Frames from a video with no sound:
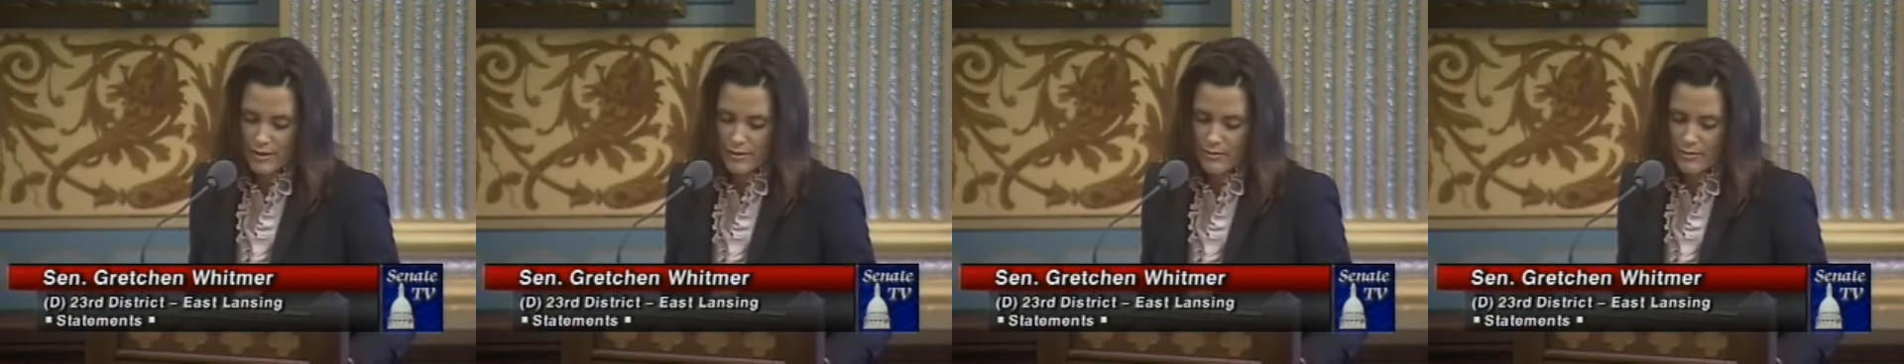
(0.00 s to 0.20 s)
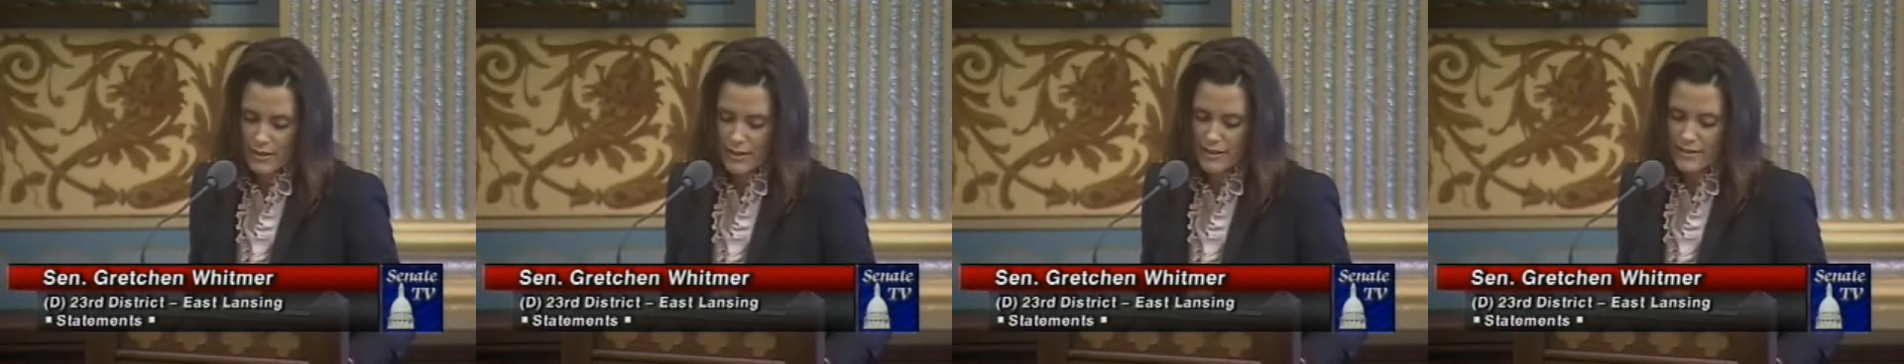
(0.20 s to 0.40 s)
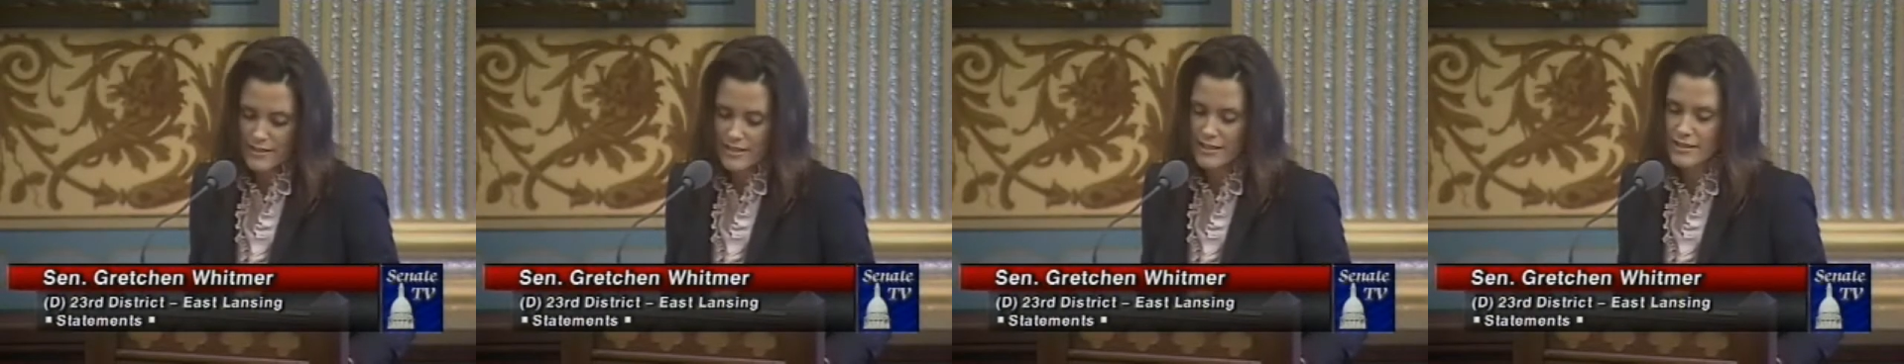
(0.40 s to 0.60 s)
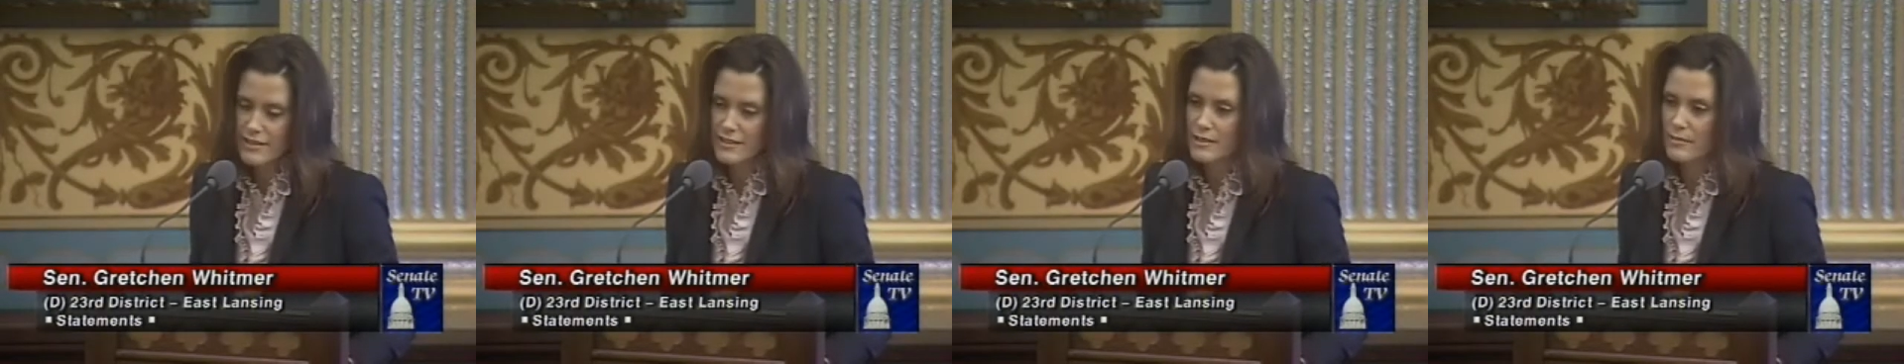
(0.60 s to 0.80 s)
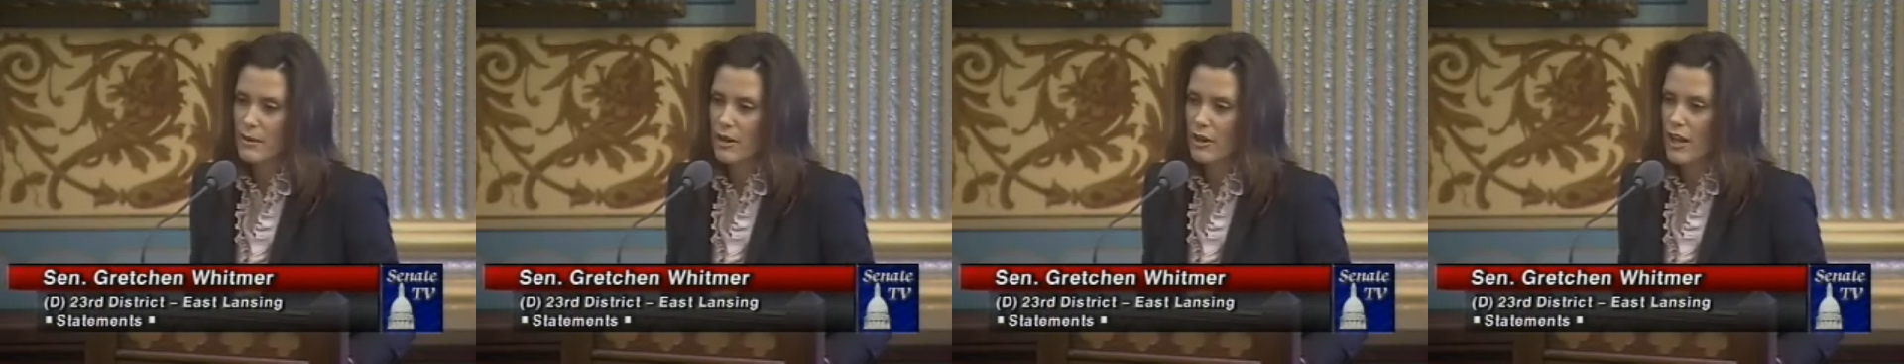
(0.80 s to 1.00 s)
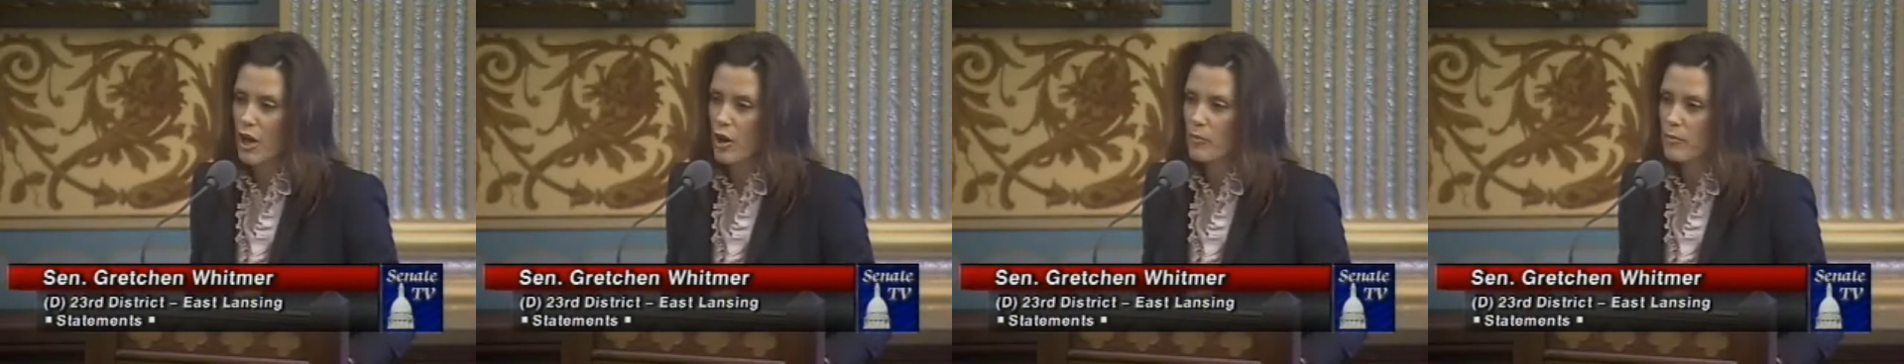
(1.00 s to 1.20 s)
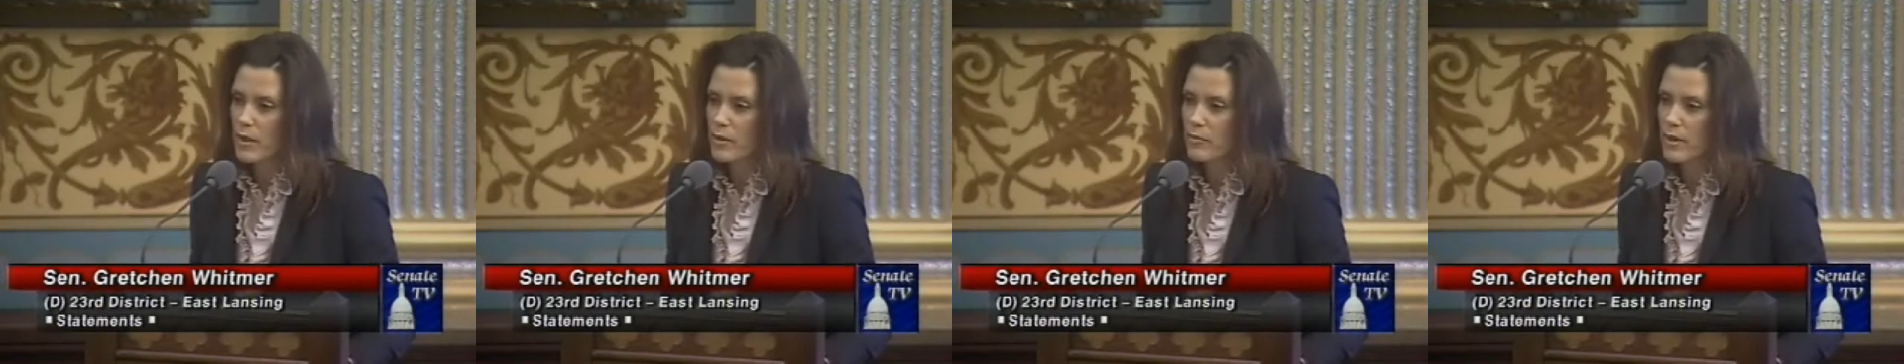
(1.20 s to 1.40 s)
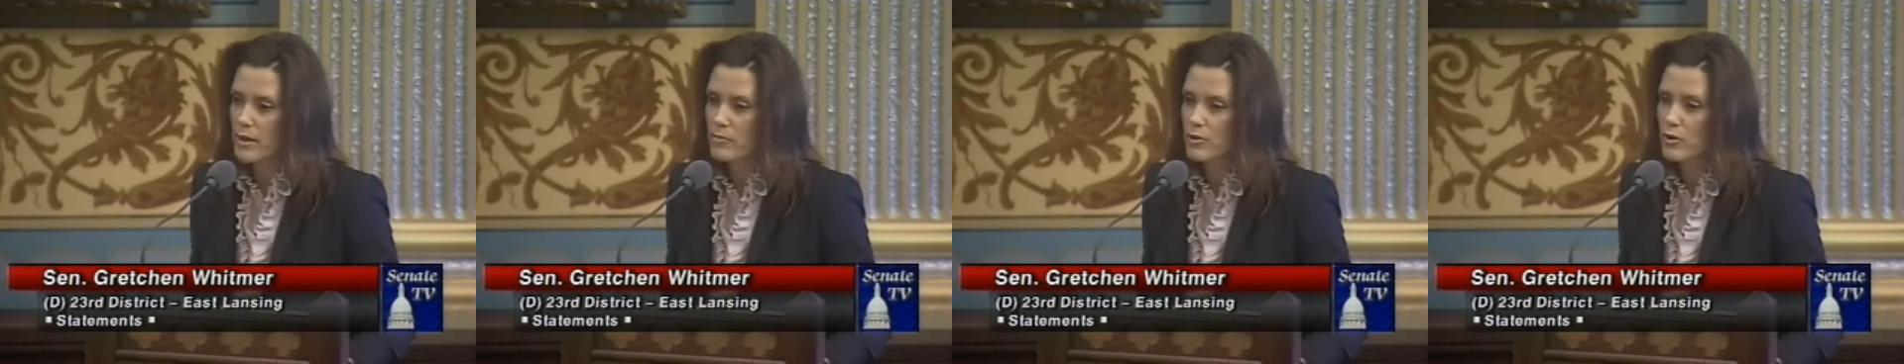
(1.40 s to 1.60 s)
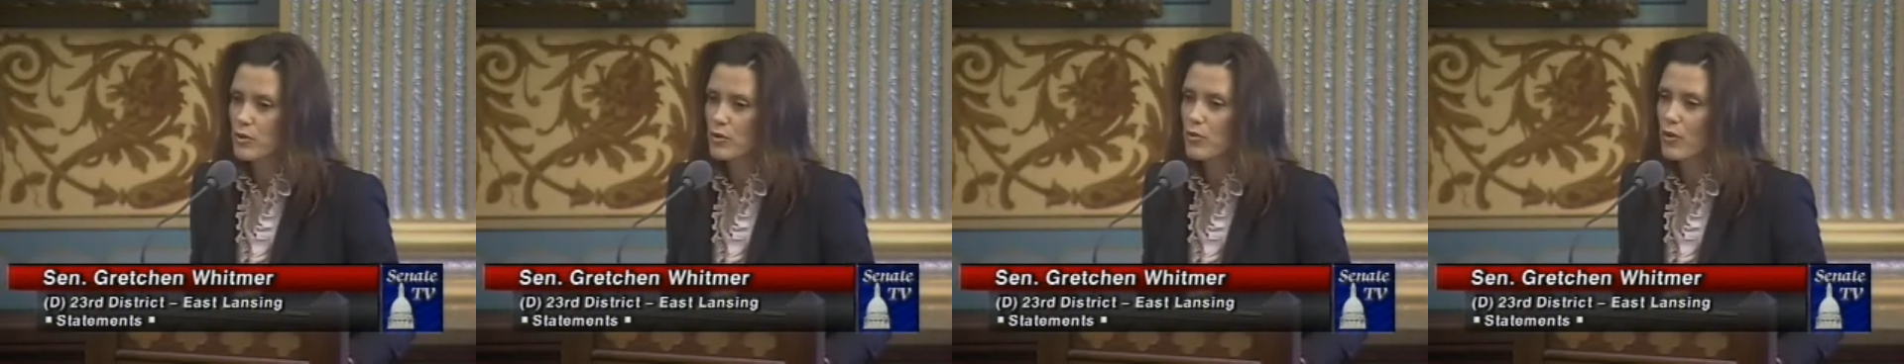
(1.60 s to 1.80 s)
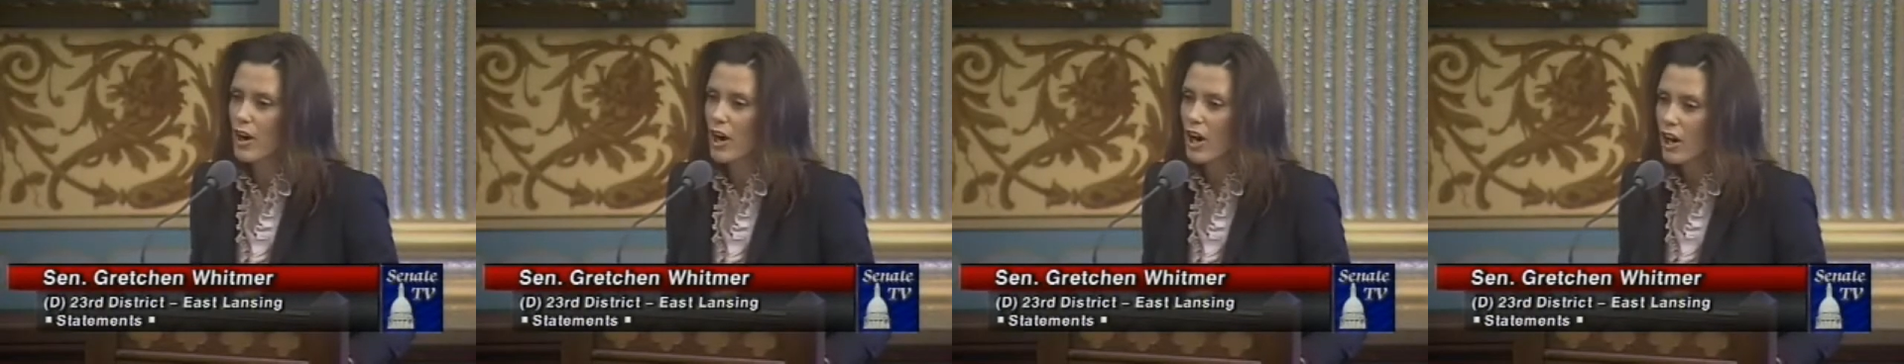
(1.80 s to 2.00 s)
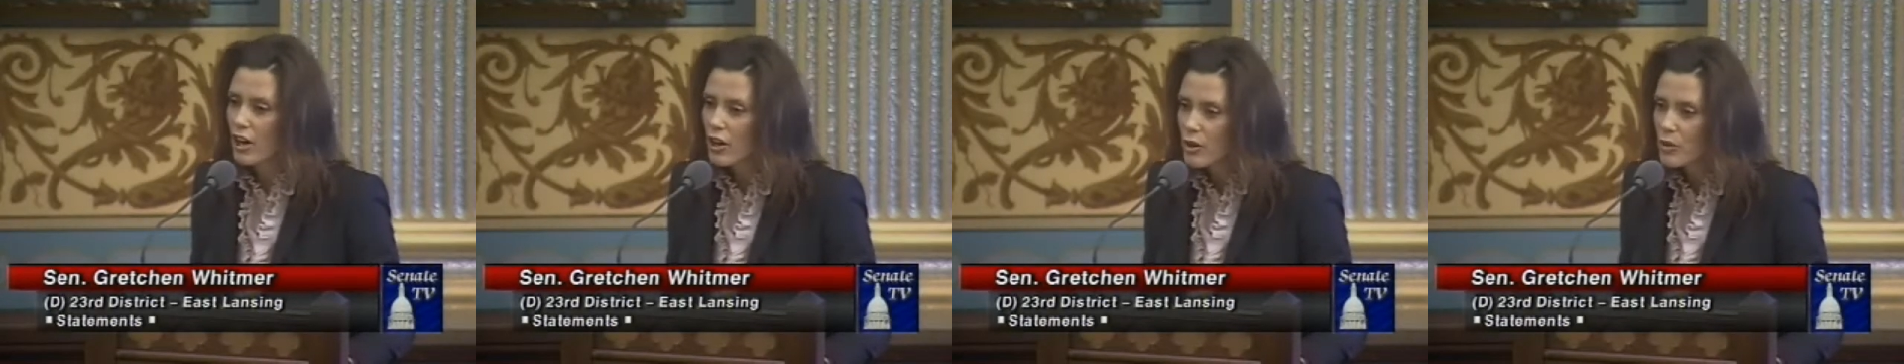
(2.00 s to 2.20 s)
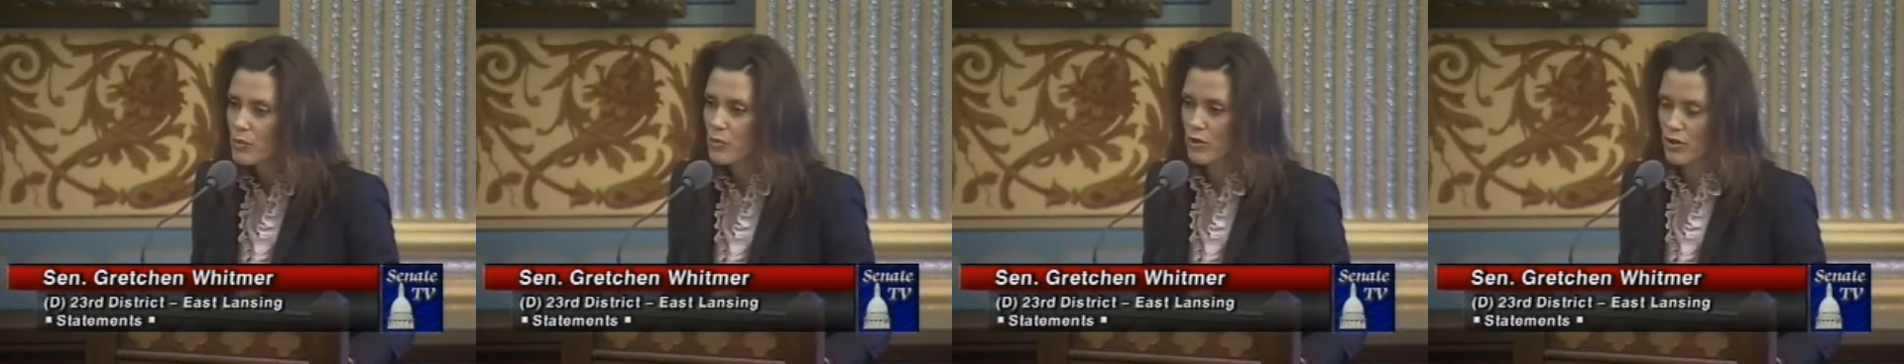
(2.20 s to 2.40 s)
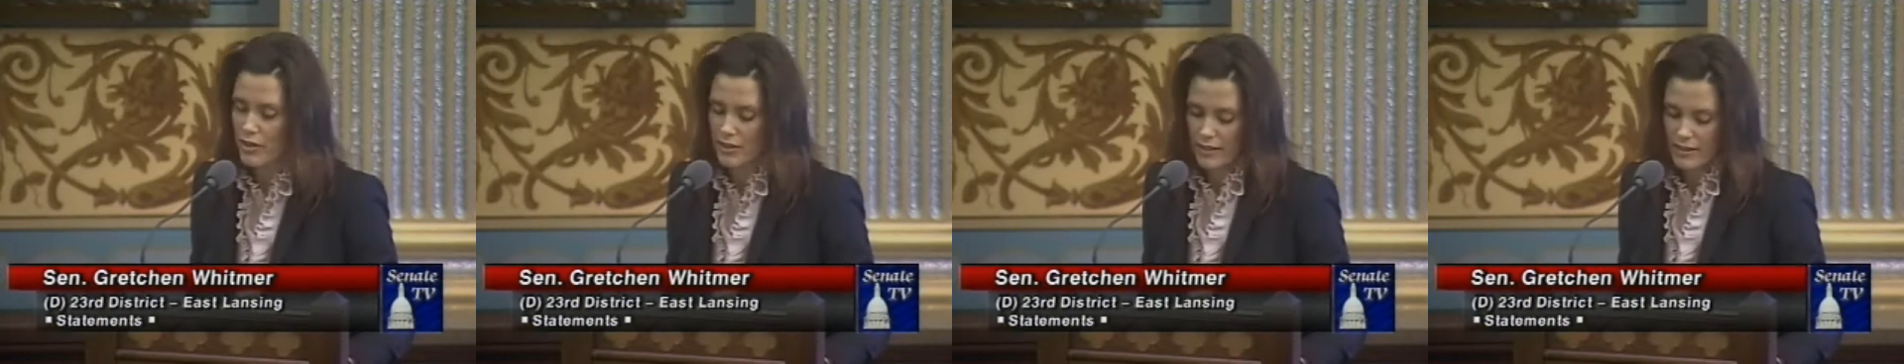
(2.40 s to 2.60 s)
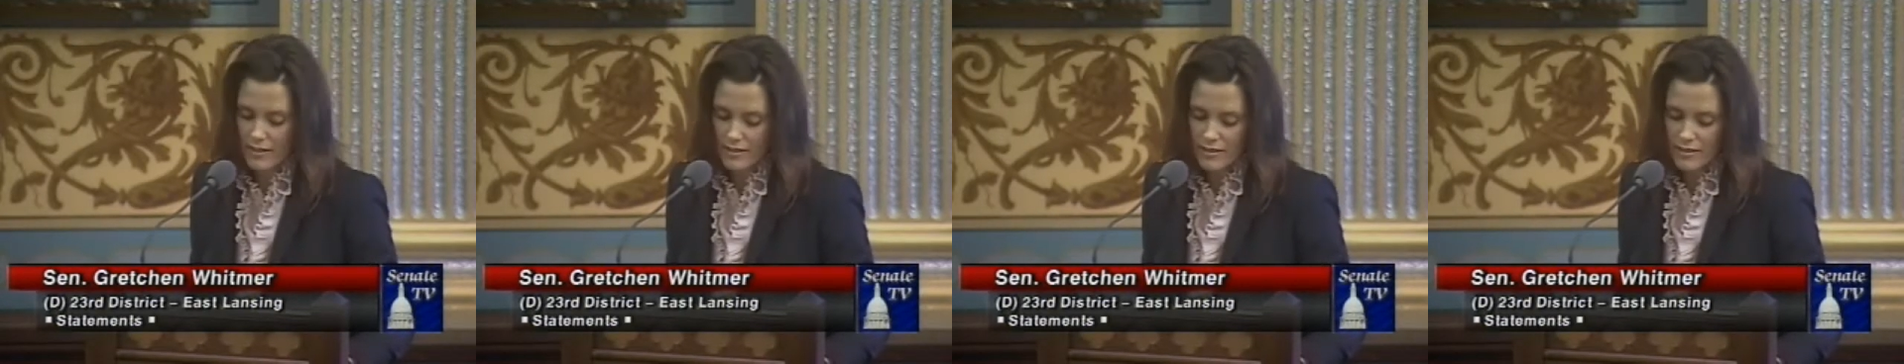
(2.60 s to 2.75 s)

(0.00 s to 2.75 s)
because this is about helping people who are working.